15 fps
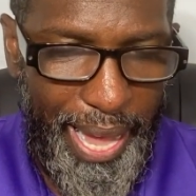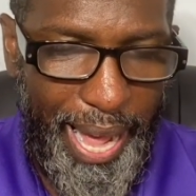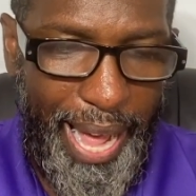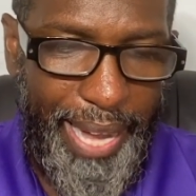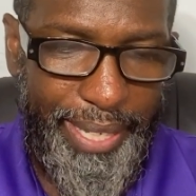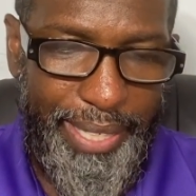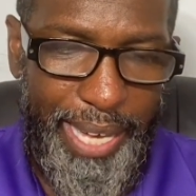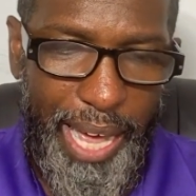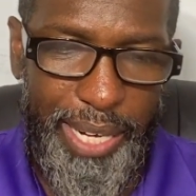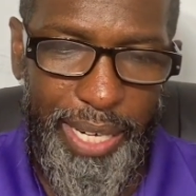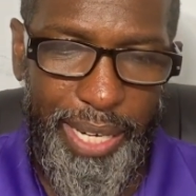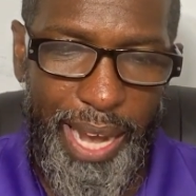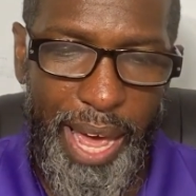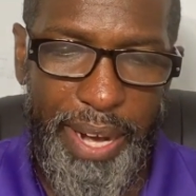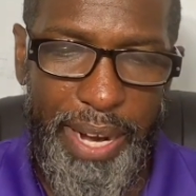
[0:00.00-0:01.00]
I got a
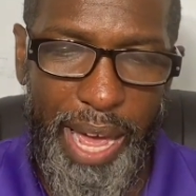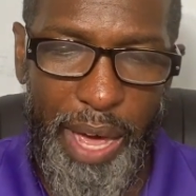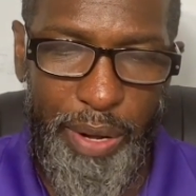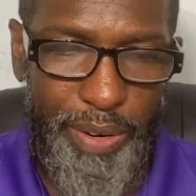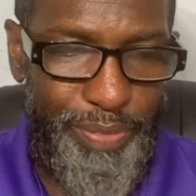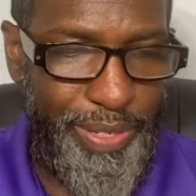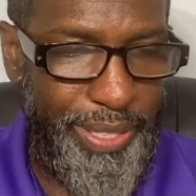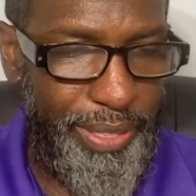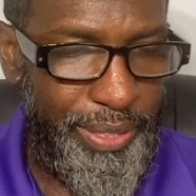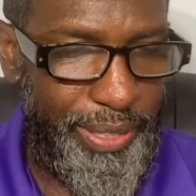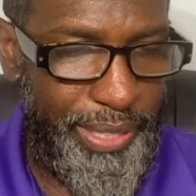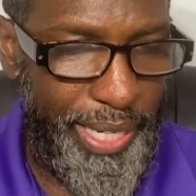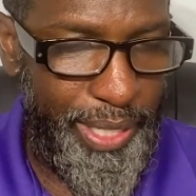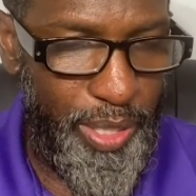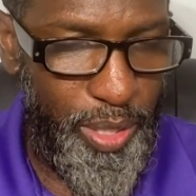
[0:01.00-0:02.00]
lot out of it.
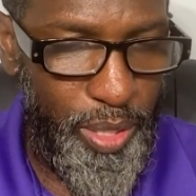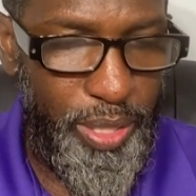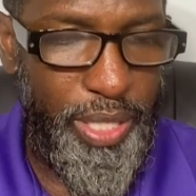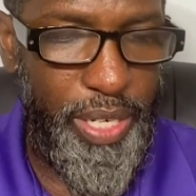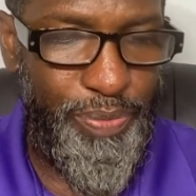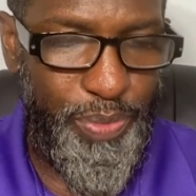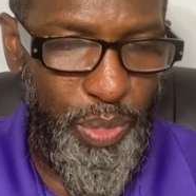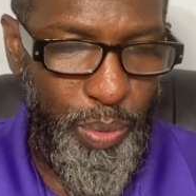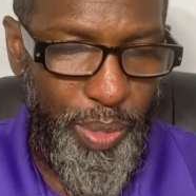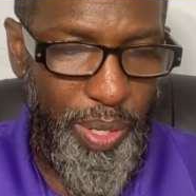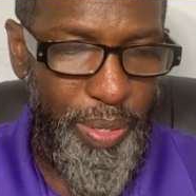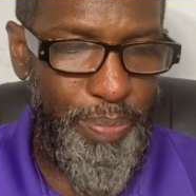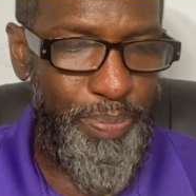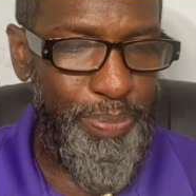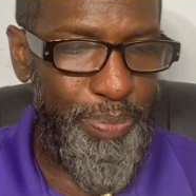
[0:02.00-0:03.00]
Take a look, if you will.